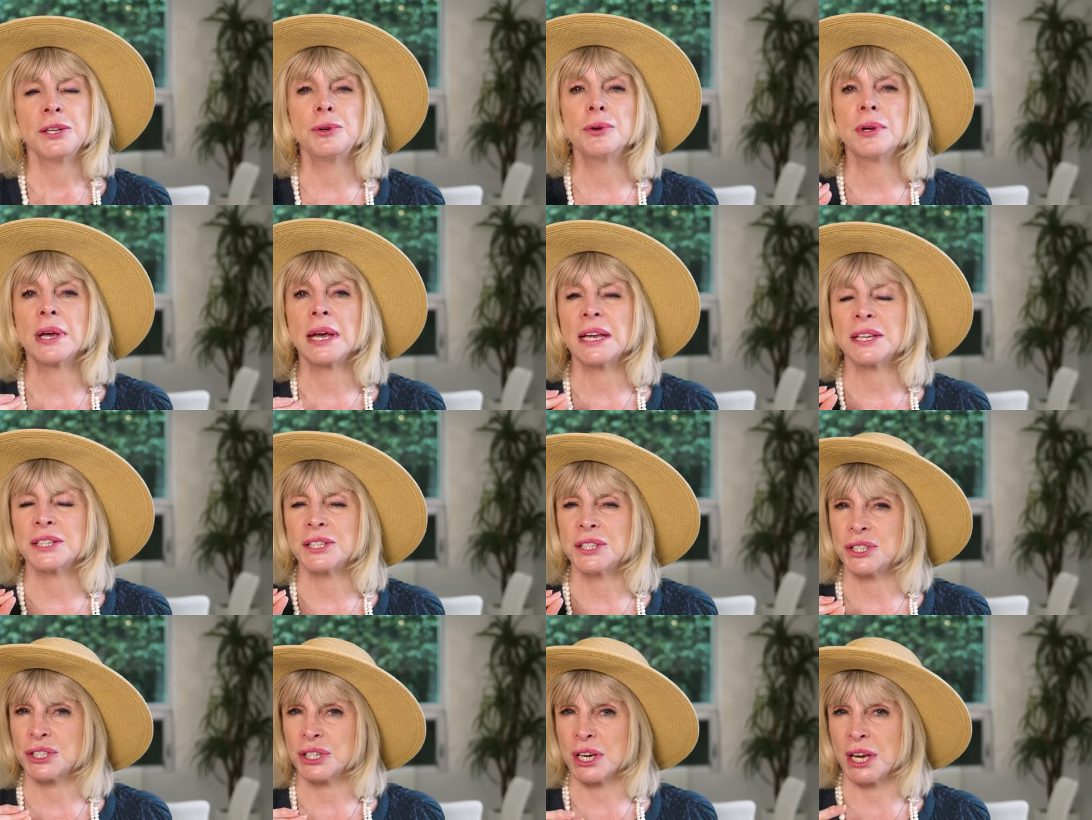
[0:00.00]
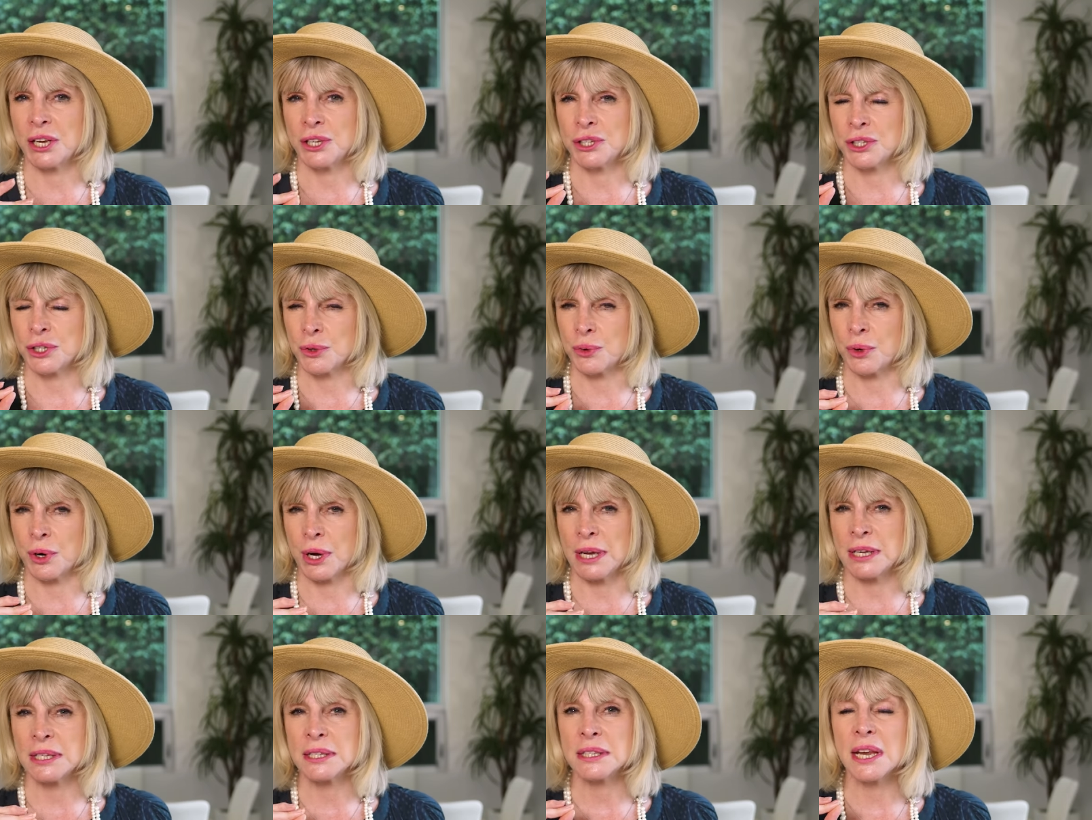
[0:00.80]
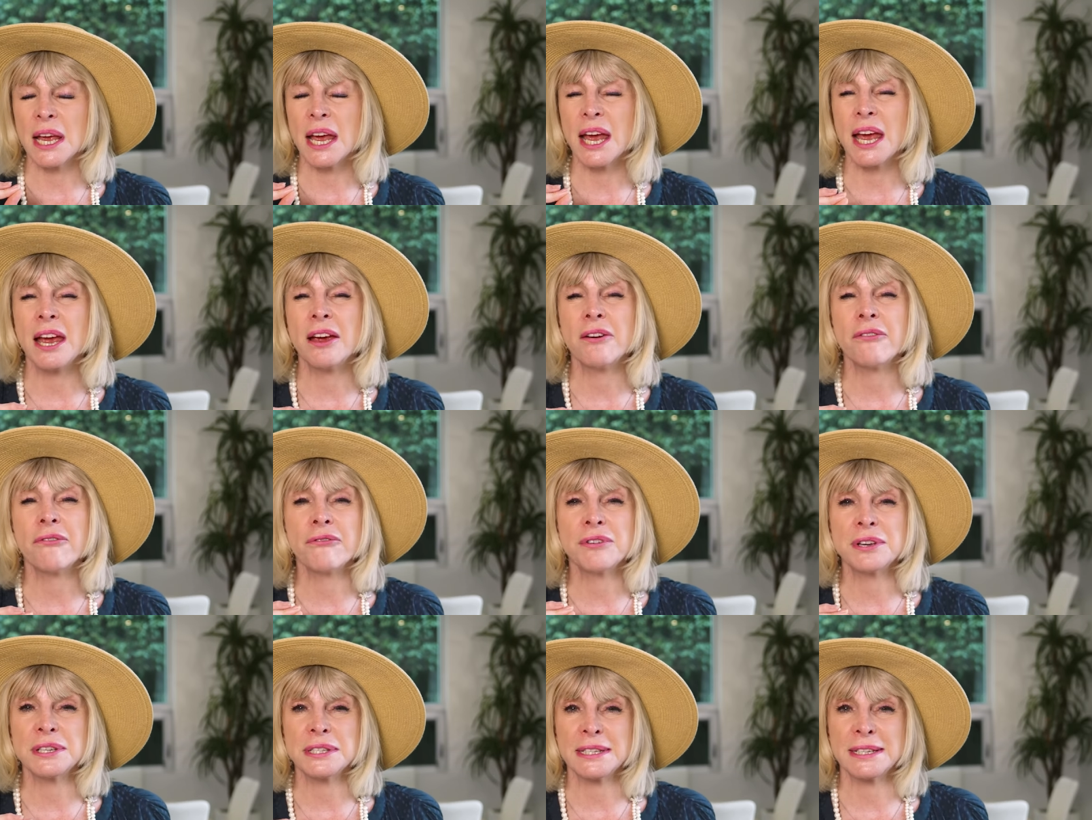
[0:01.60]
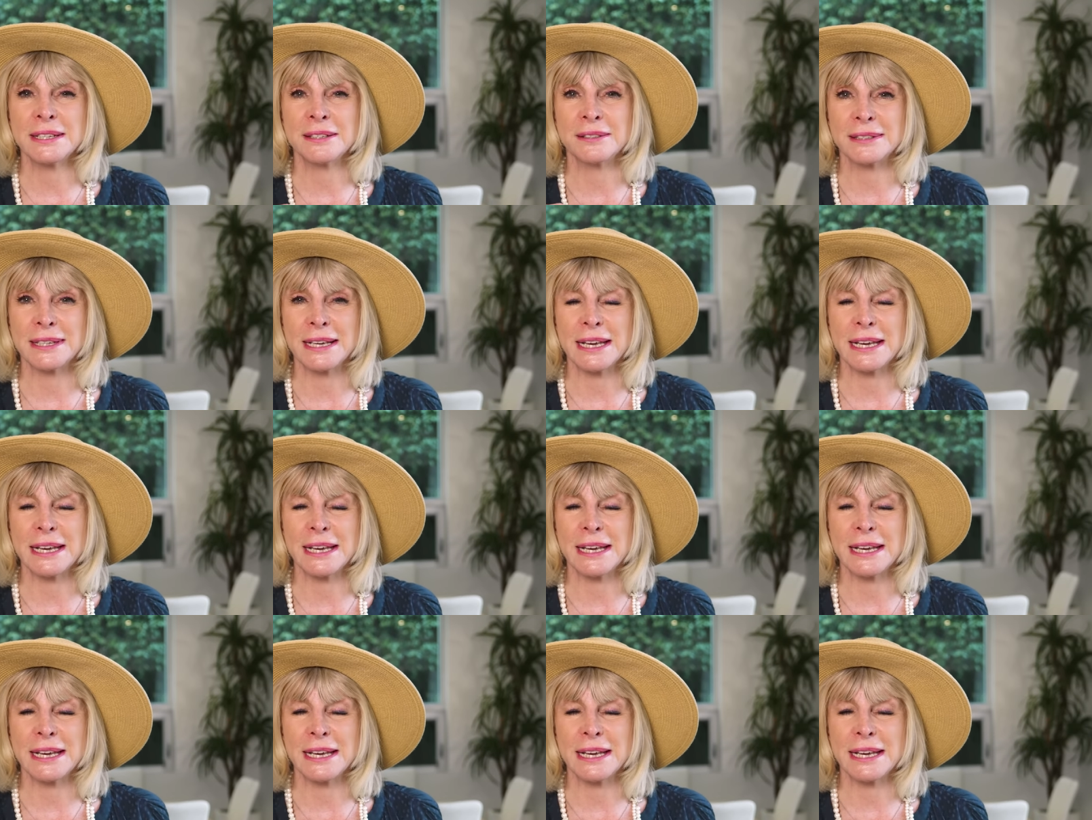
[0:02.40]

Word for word: You get to change twice every single